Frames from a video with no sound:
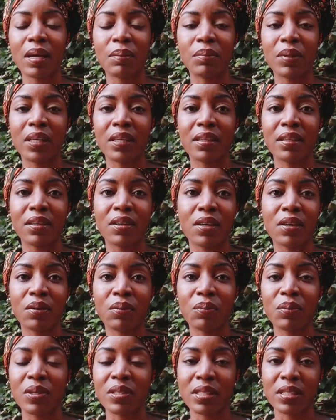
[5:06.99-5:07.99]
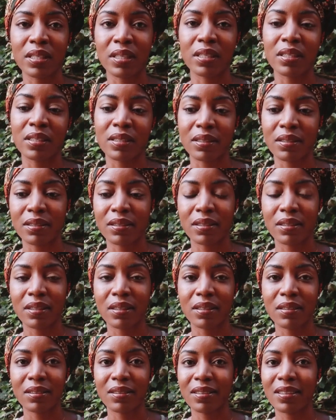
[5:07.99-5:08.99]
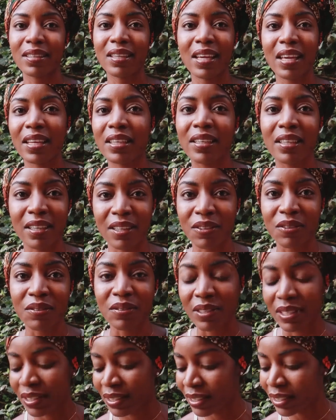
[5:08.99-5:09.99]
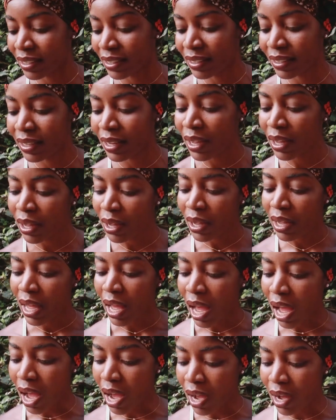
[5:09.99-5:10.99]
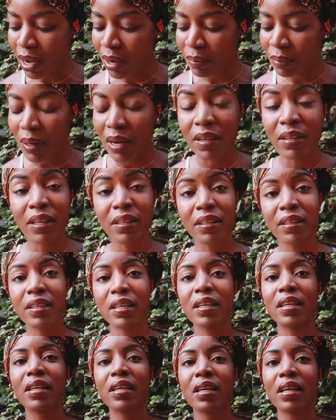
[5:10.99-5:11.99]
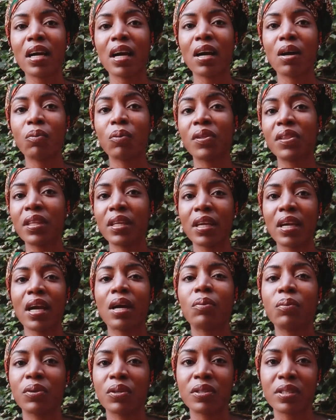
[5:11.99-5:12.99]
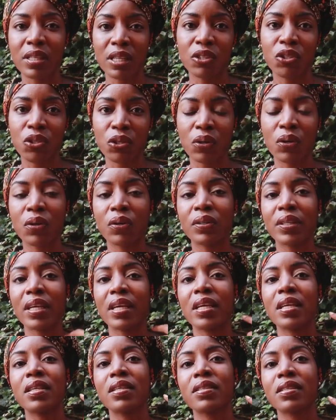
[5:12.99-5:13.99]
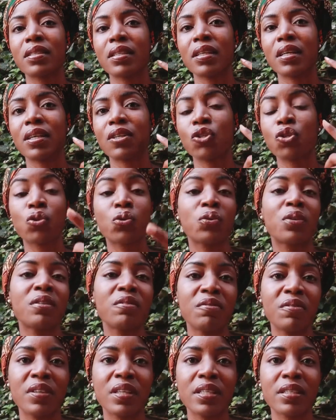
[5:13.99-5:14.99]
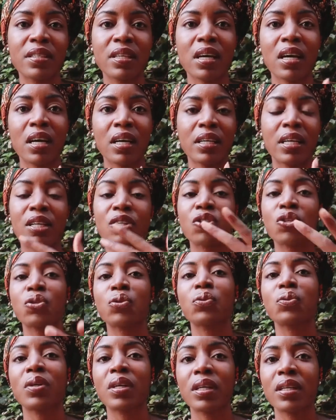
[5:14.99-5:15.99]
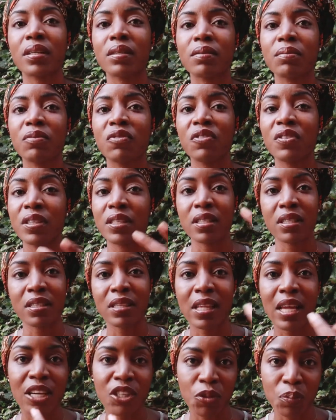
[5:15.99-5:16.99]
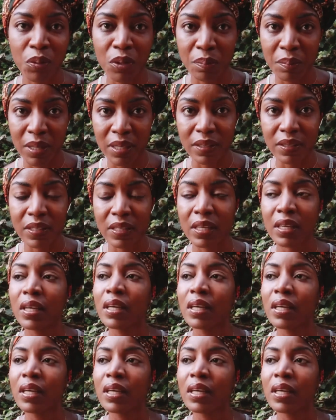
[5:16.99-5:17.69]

I mean, there wasn't any other reason. Another thing, one thing I want to touch on is the student visa and student visa slash permit.